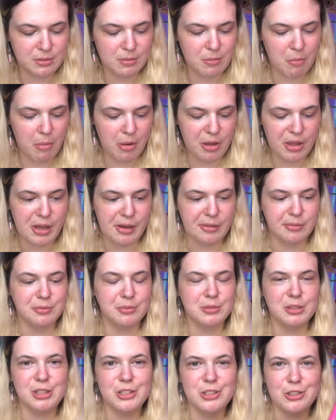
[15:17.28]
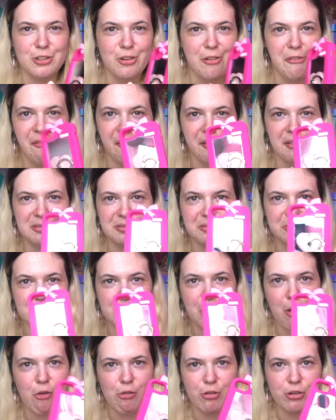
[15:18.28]
But yeah, this is
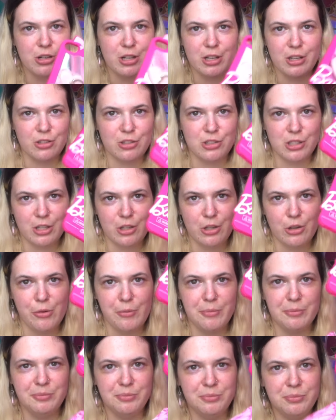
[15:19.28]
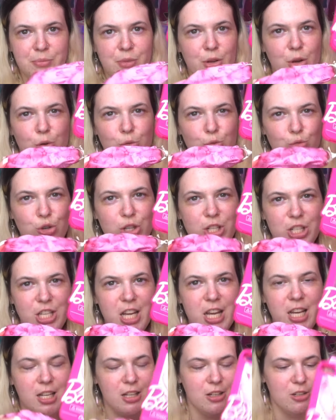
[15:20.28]
ridiculously cute.
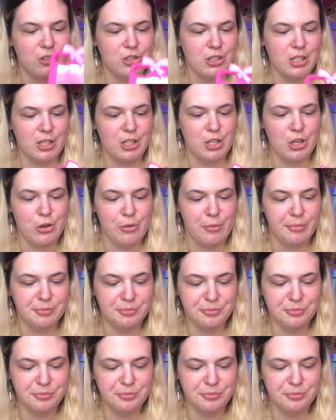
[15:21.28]
Ridiculously cute.